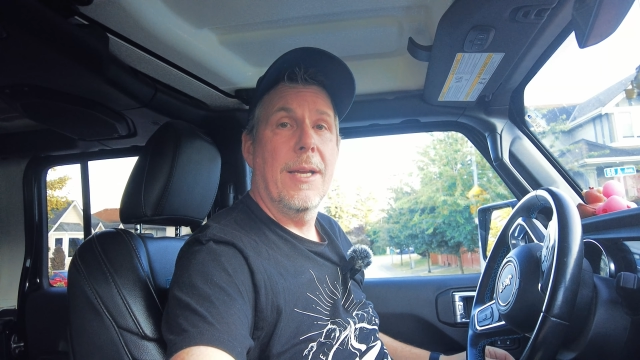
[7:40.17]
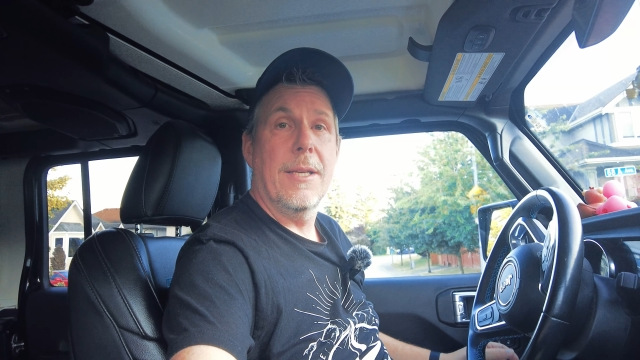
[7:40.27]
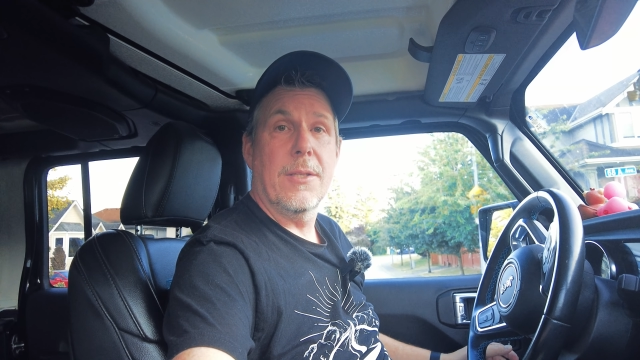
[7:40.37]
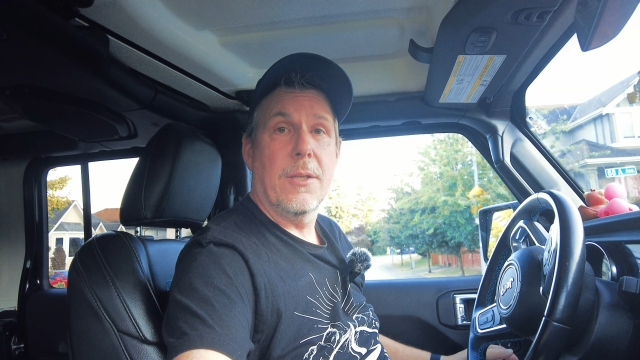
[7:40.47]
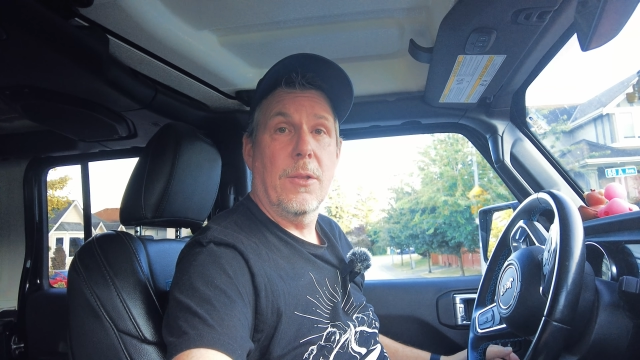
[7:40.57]

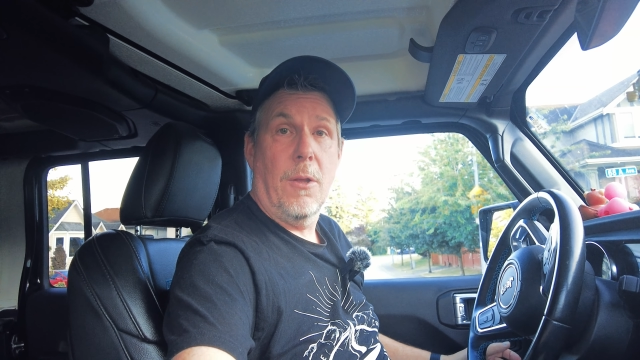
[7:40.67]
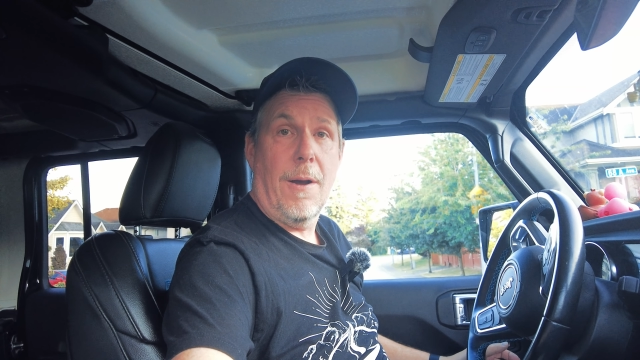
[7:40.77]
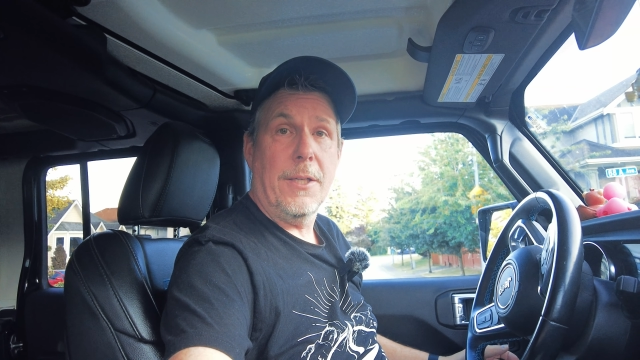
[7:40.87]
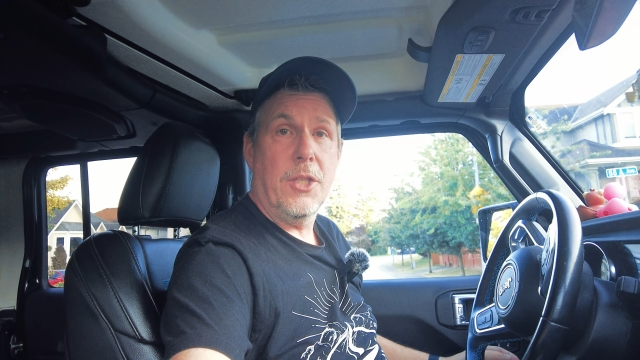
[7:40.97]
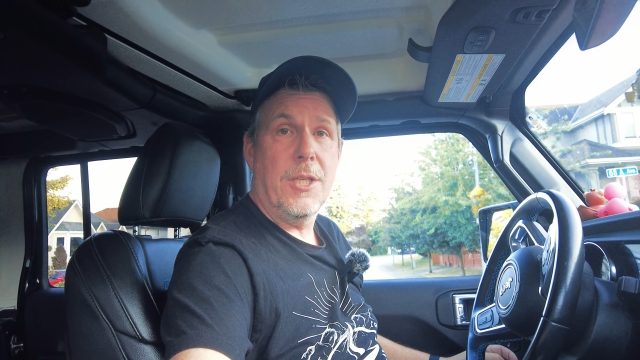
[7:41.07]
is a
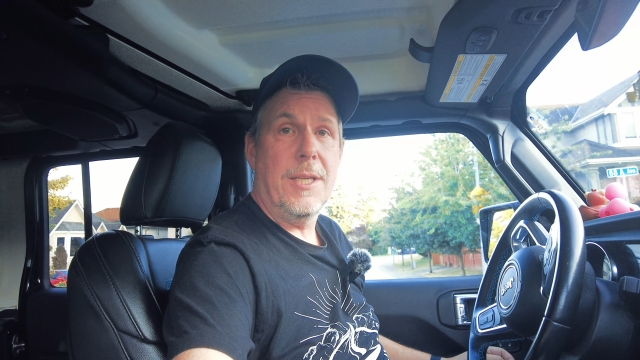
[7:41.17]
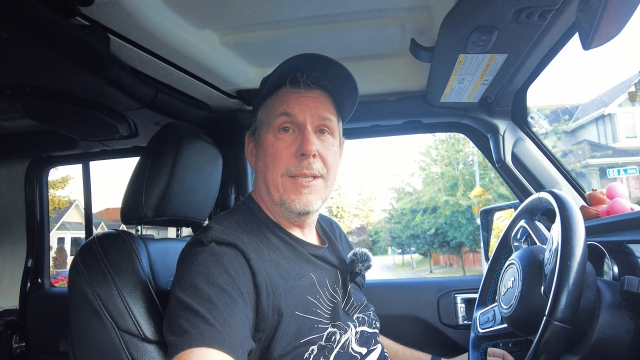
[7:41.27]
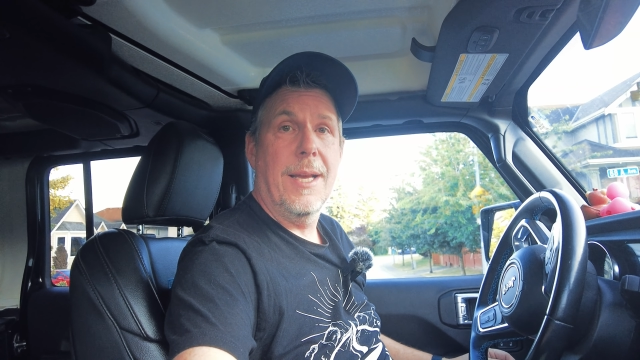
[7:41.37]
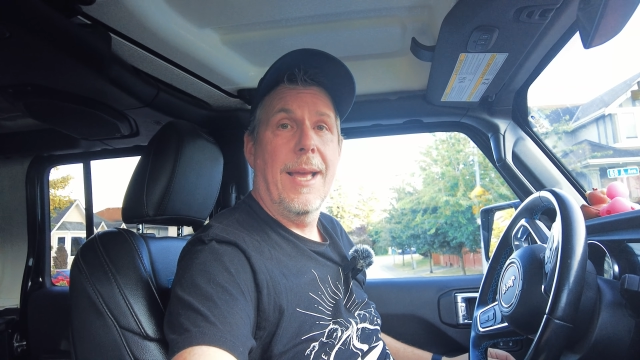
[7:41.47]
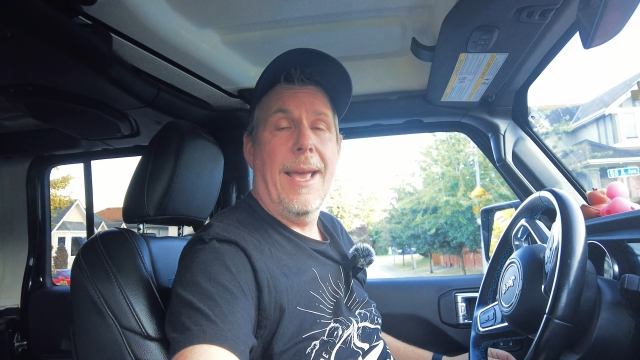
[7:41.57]
log sheet
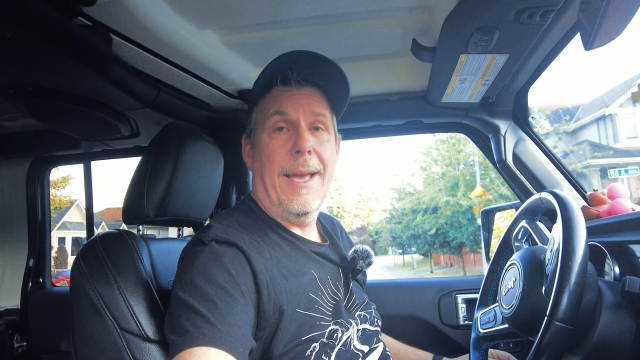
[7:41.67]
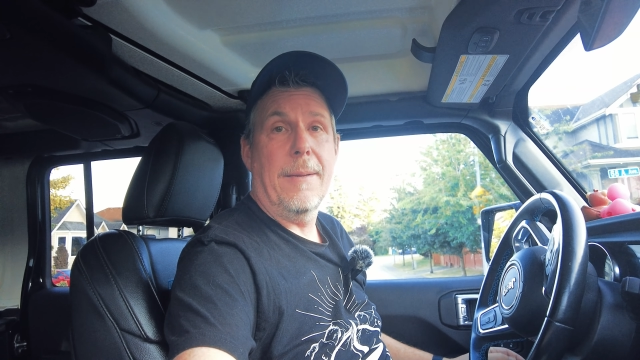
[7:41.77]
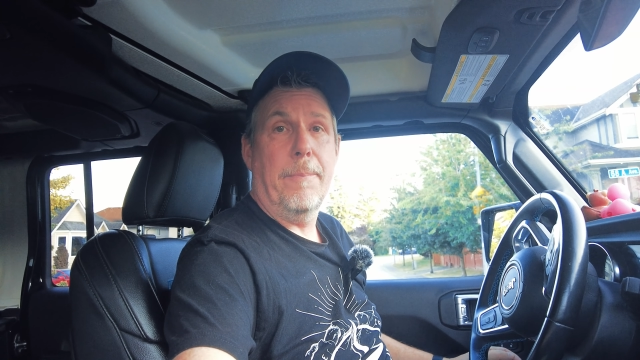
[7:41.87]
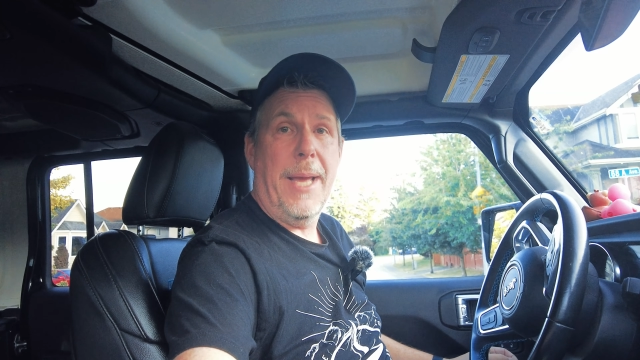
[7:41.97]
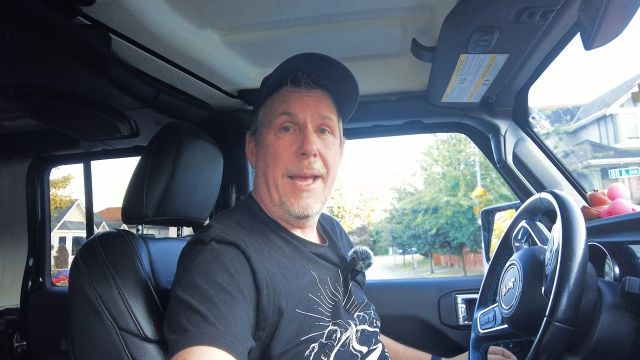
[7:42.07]
and
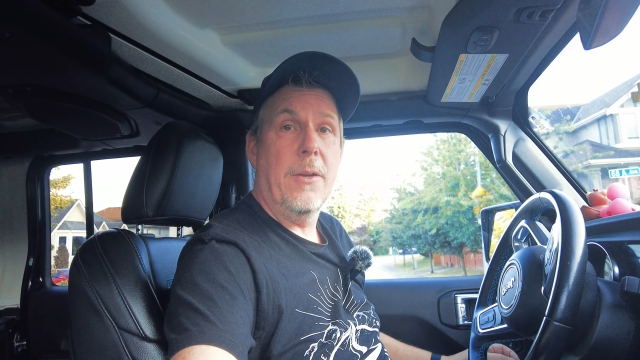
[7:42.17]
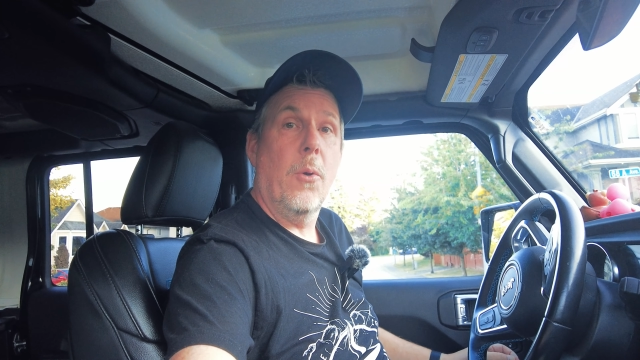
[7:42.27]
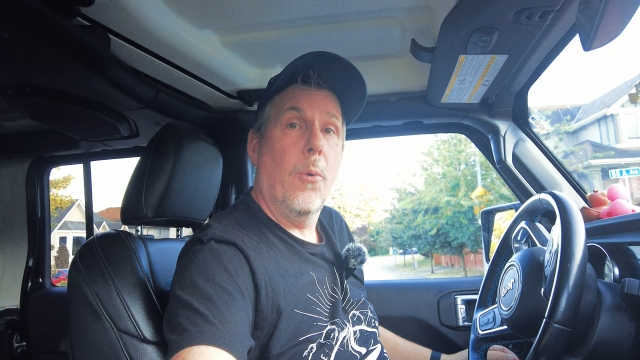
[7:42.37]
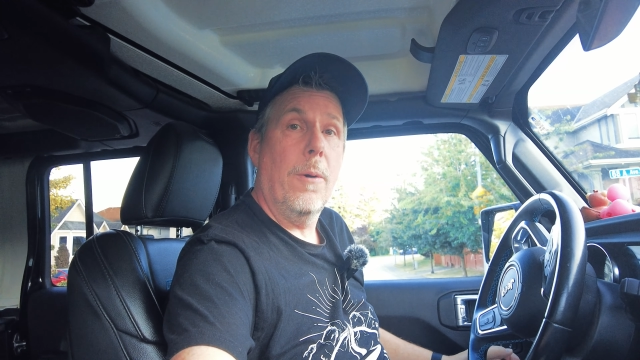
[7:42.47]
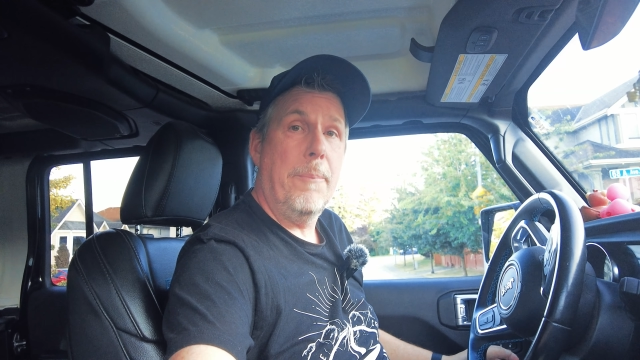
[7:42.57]
a pen
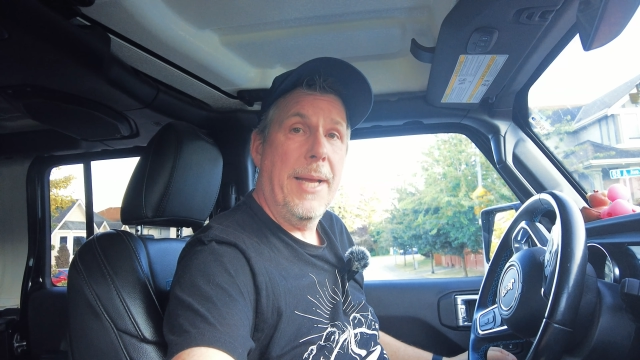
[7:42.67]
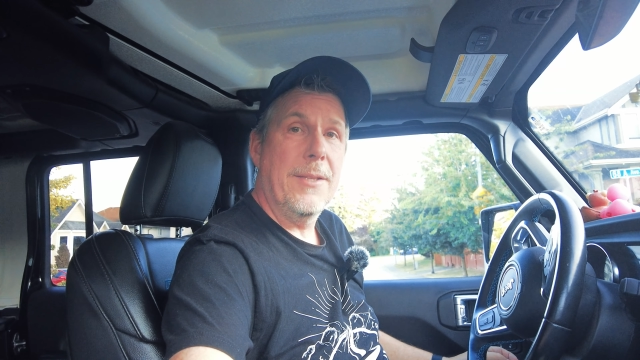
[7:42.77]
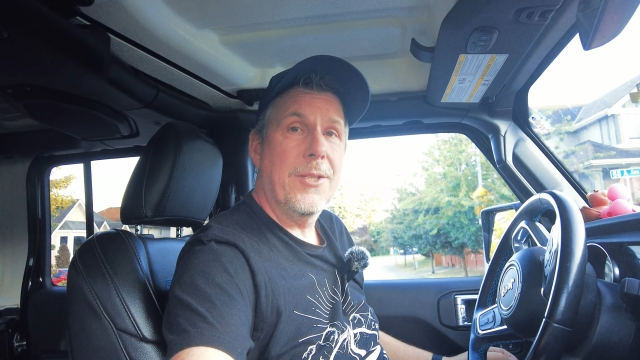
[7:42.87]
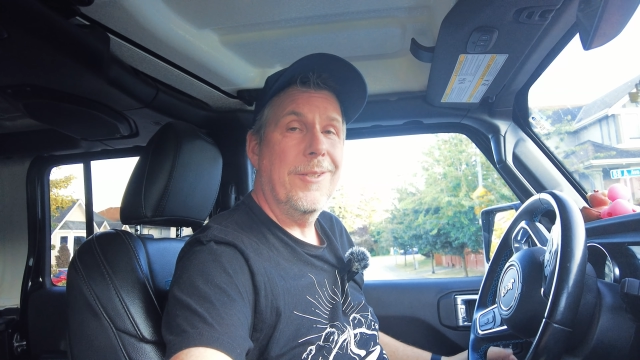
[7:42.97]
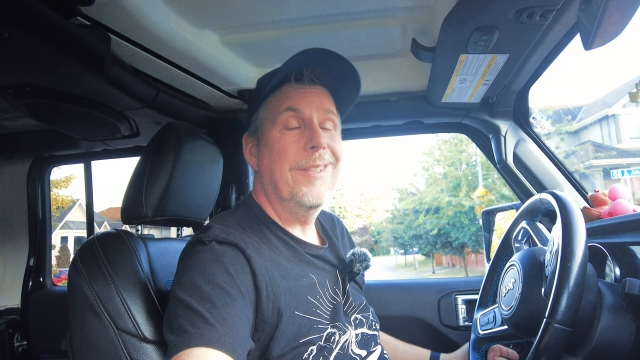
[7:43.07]
or
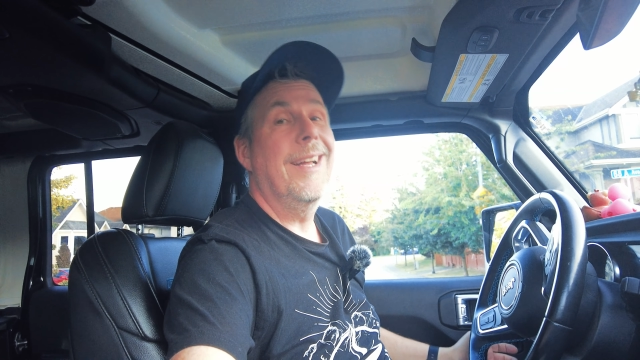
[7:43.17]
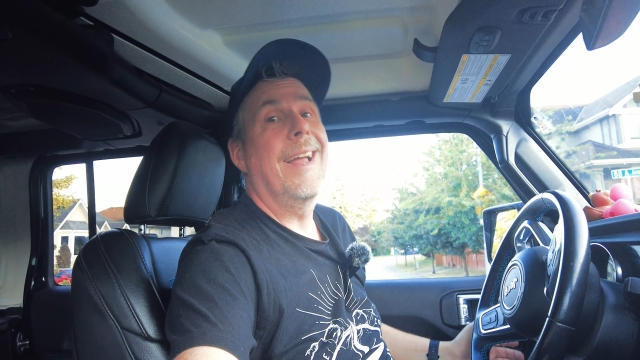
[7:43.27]
pencil,